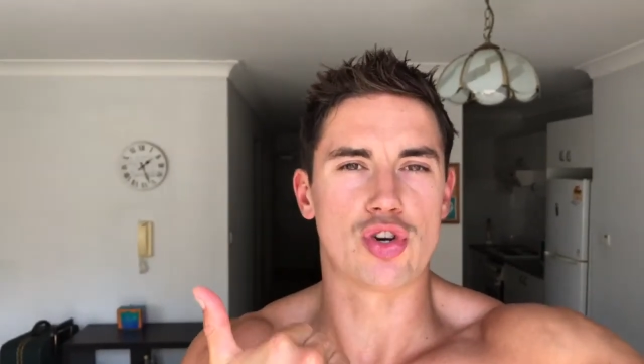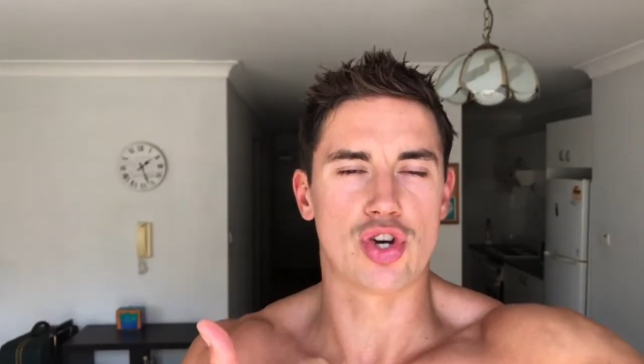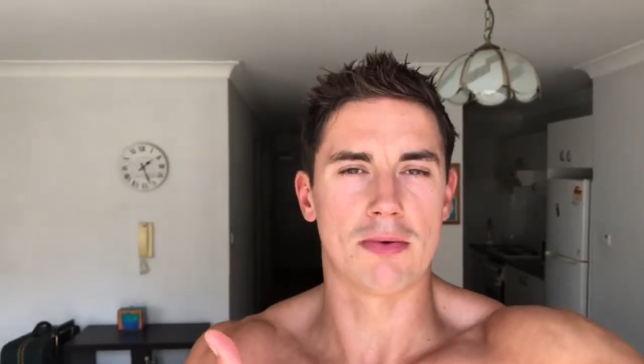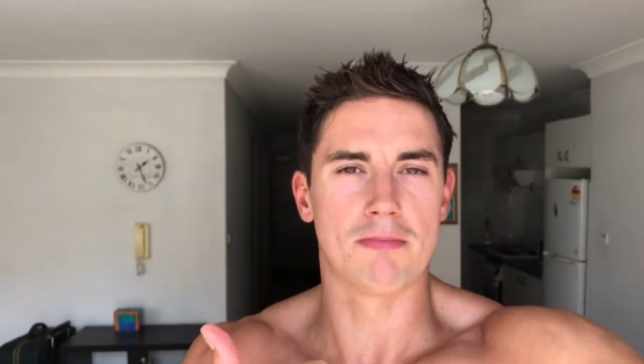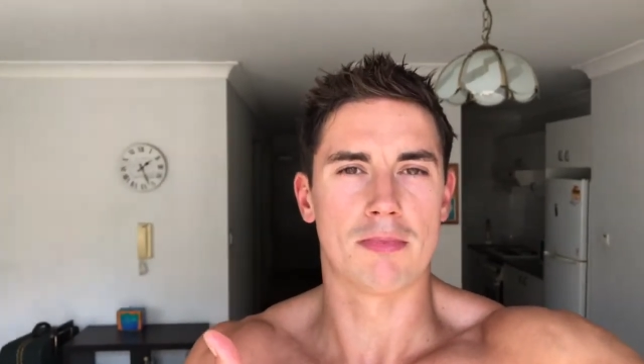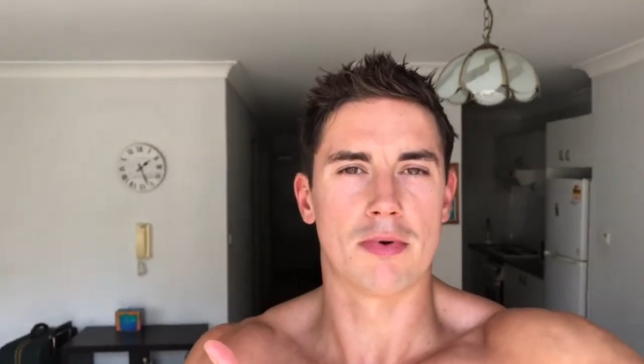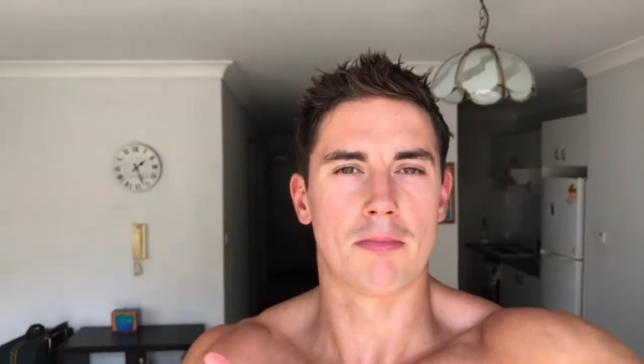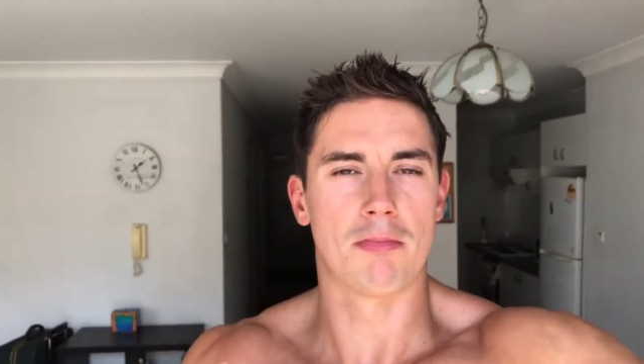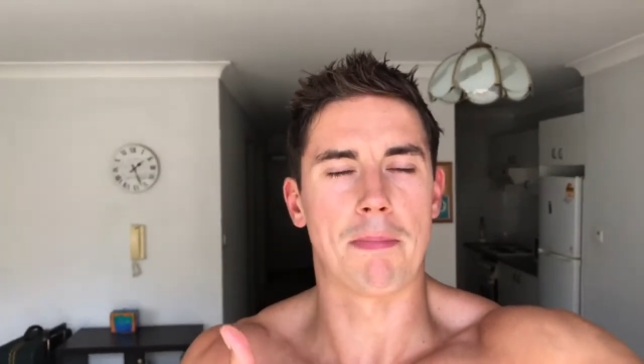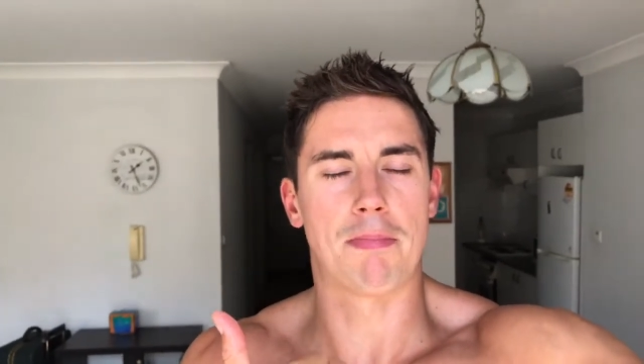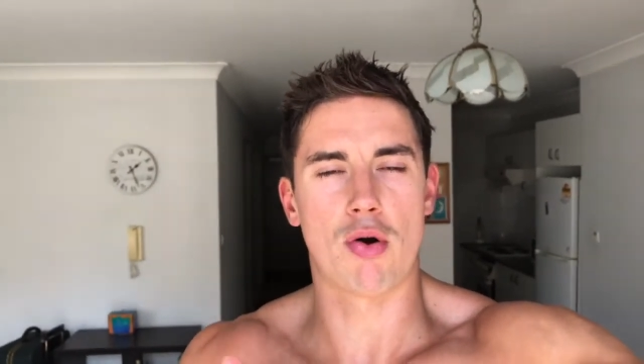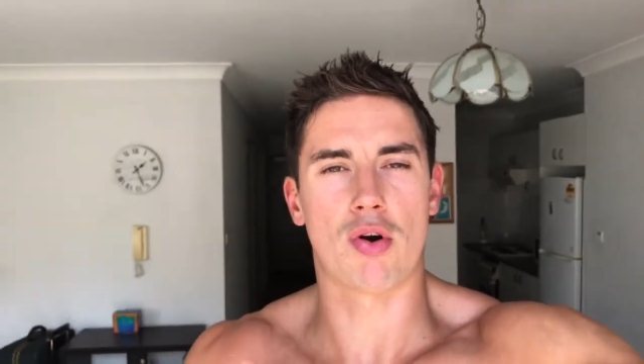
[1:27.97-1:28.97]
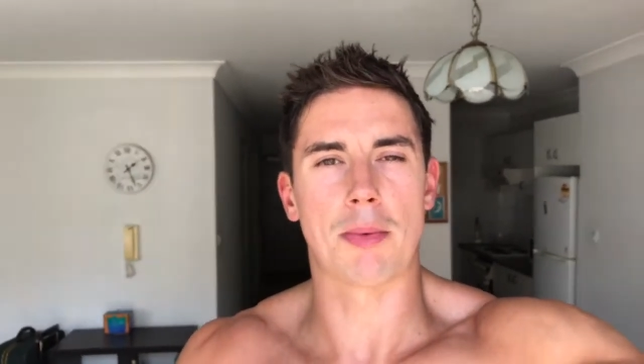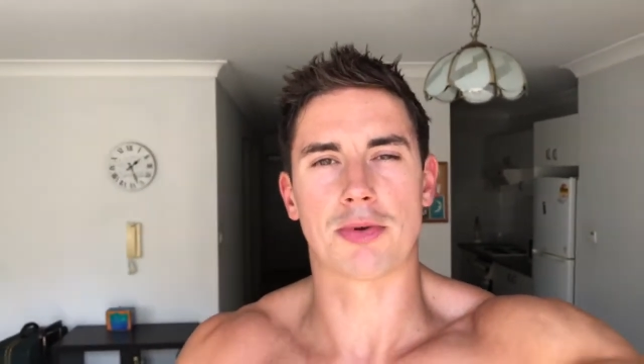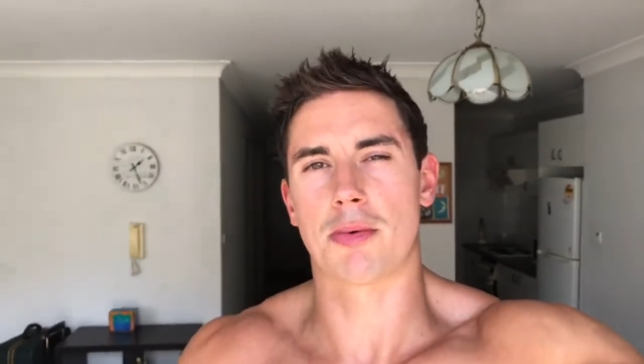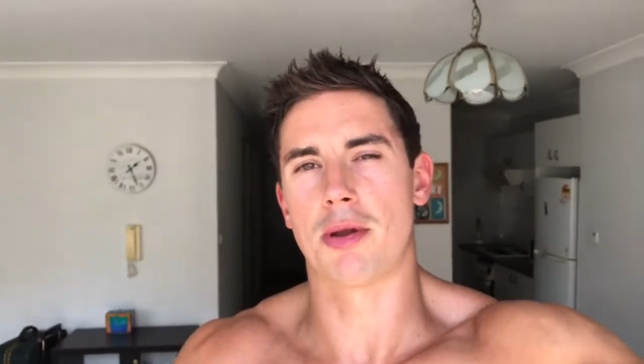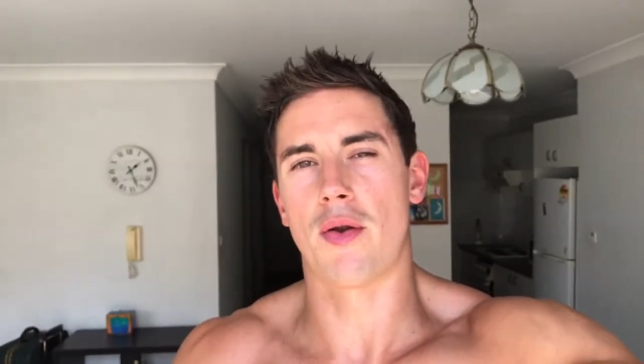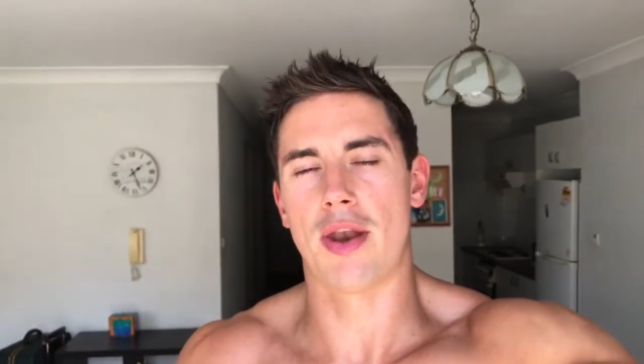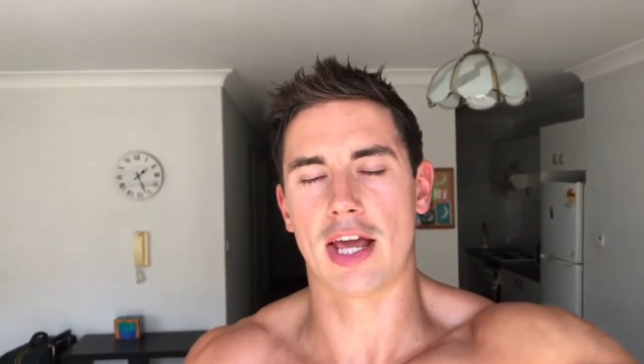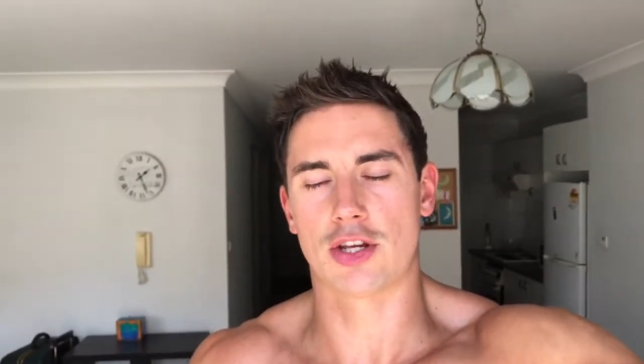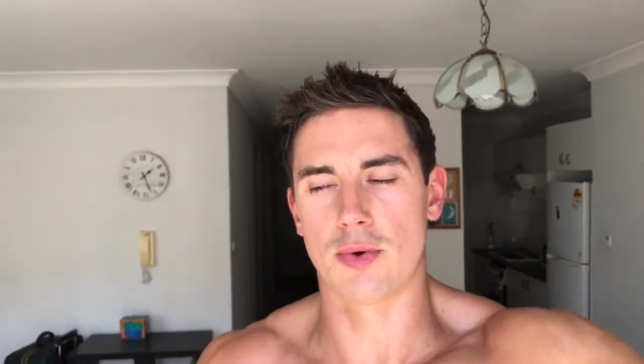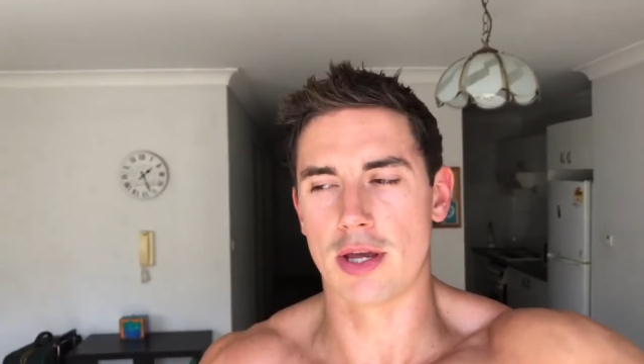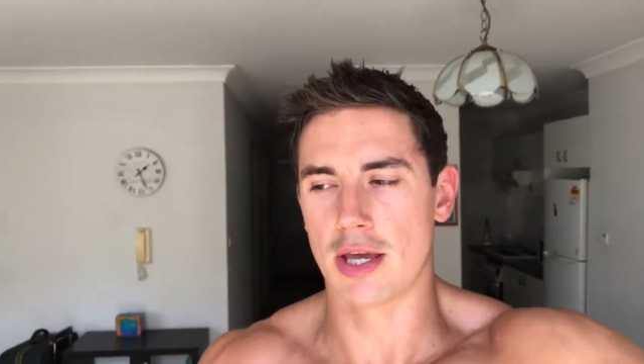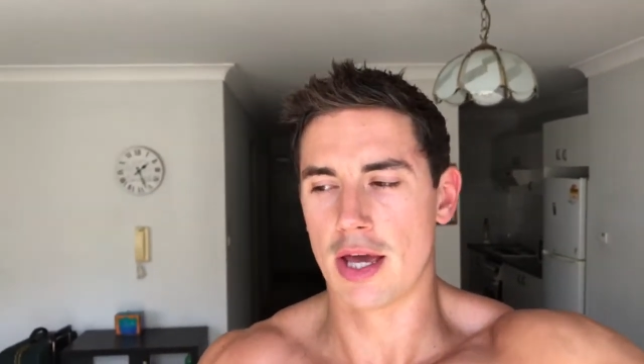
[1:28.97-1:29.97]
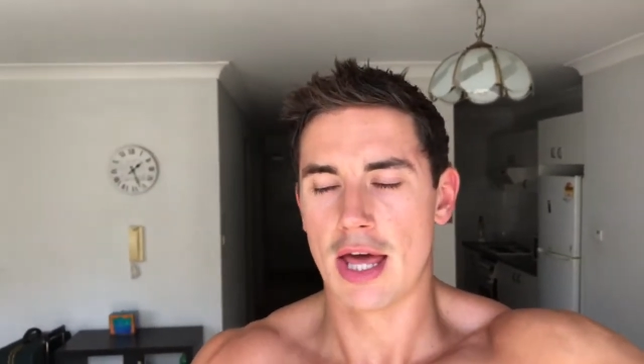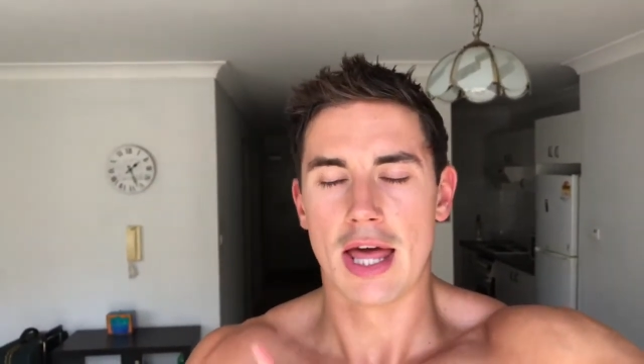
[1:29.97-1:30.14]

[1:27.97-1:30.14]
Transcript: regime. My program's coming out next week.